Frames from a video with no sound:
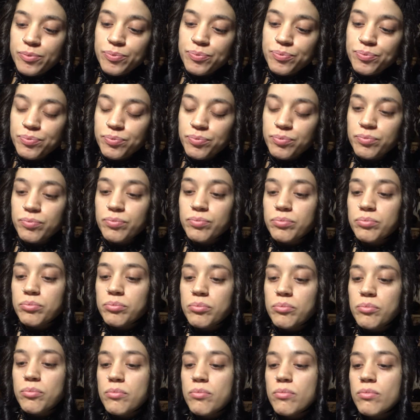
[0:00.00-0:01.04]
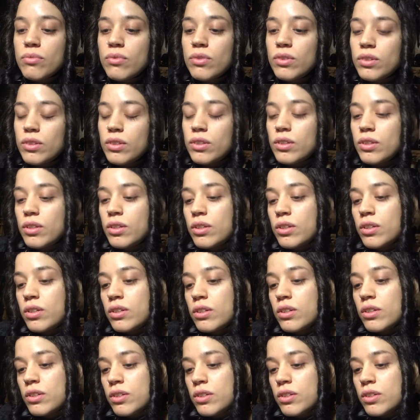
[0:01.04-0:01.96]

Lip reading: (no one is talking)